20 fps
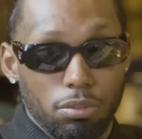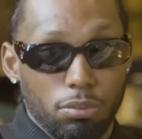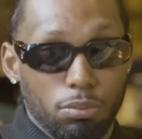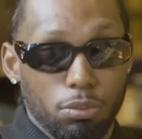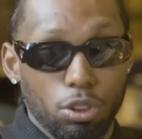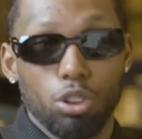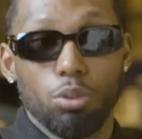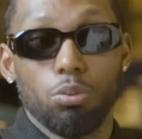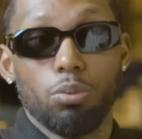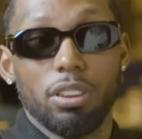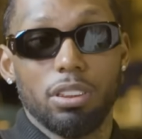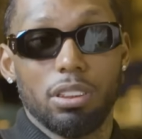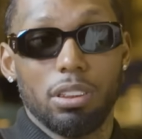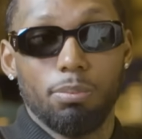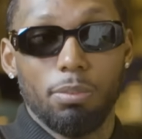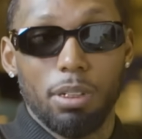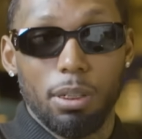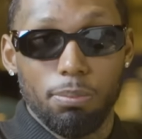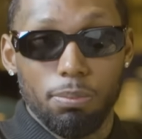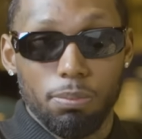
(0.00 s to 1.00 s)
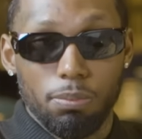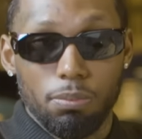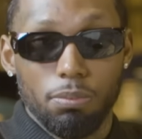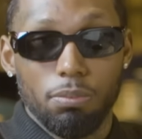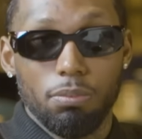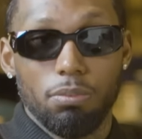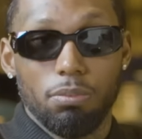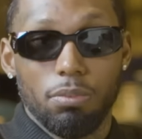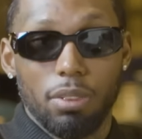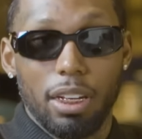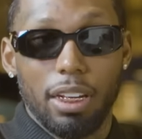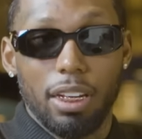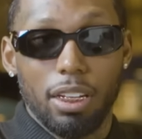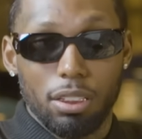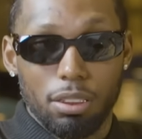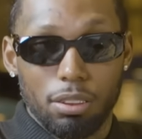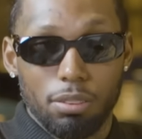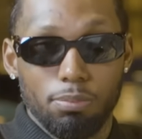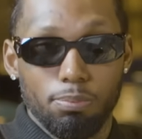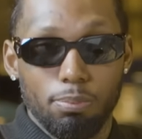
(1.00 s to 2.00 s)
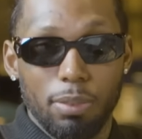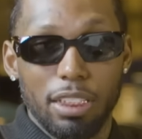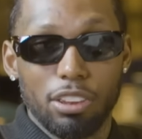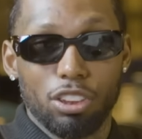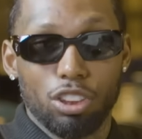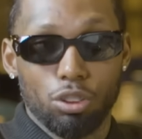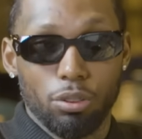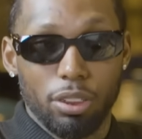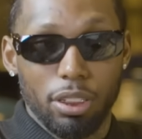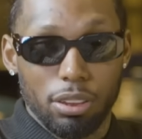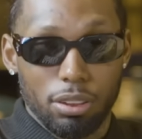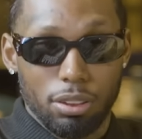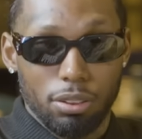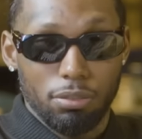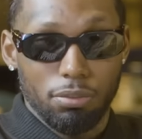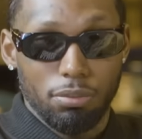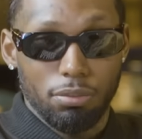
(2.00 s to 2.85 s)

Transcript: Would you raise them up like mad strict?